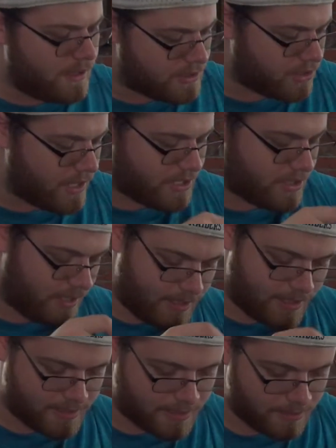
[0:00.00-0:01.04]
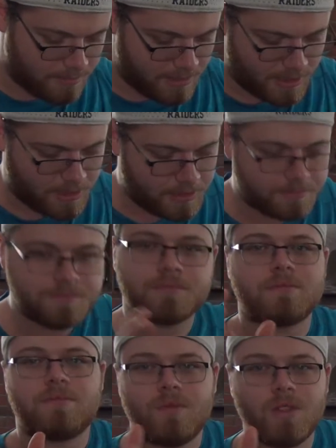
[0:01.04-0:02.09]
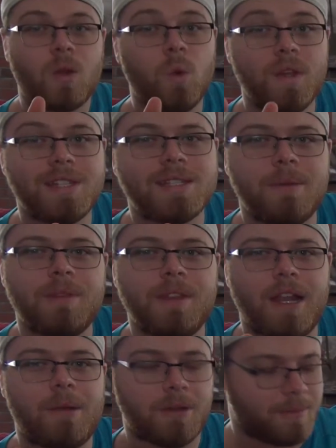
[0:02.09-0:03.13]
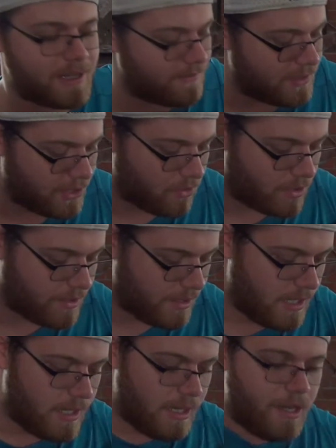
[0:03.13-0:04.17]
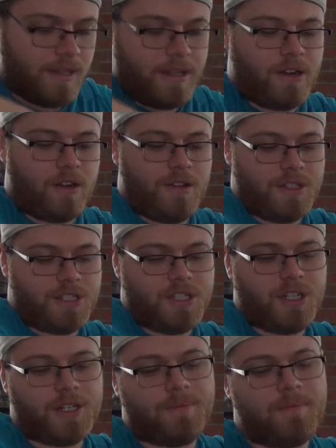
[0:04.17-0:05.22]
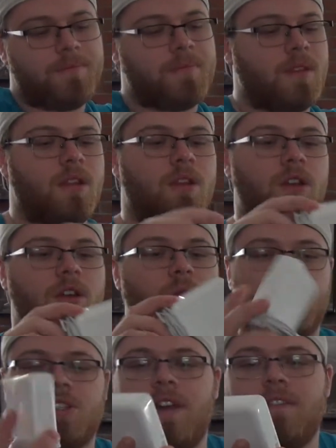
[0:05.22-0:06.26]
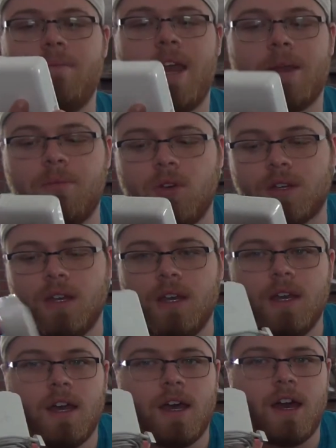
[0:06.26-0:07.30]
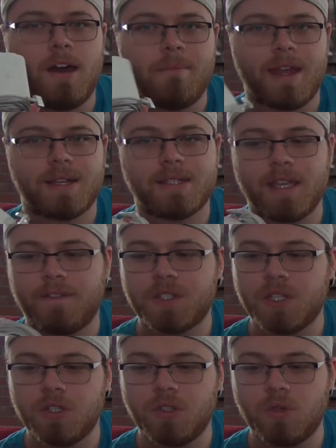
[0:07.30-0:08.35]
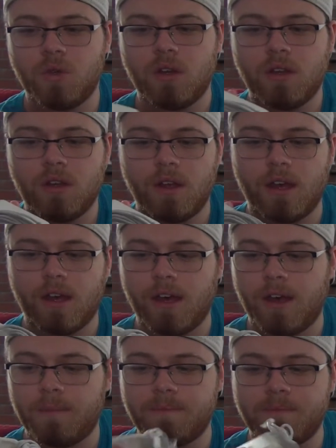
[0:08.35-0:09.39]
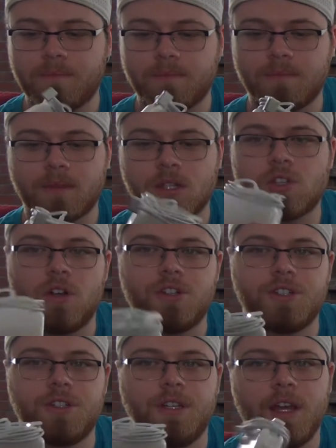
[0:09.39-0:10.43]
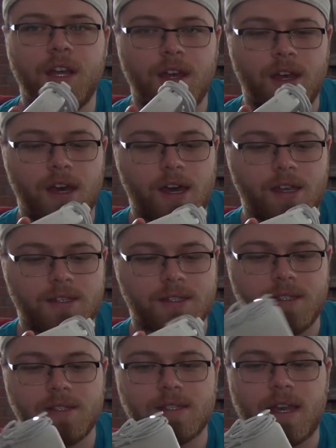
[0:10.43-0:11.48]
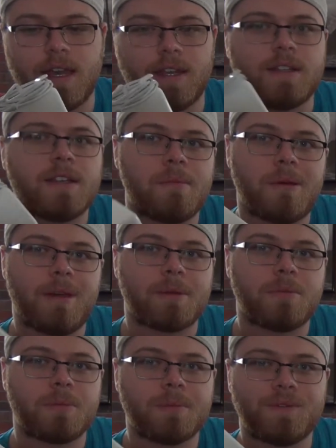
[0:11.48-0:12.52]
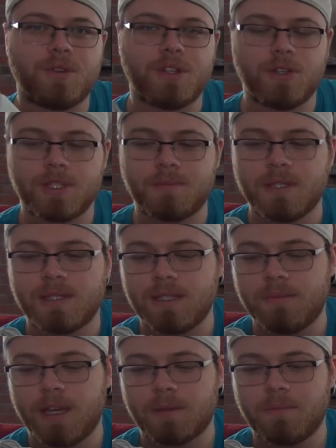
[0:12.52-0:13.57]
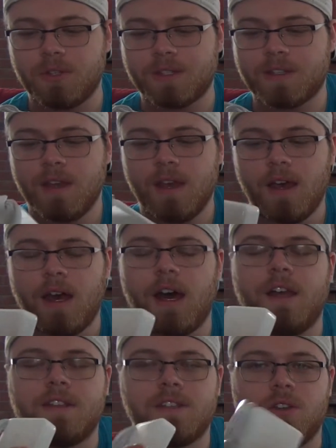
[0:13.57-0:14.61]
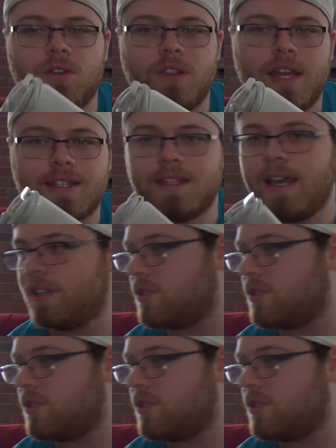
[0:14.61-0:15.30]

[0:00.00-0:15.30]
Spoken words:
scratch that. It's gonna be with something that I'm gonna make a video on later on this year. We also have the MacBook MagSafe 2 charger since I got my MacBook before the USB-C MacBooks. So that's that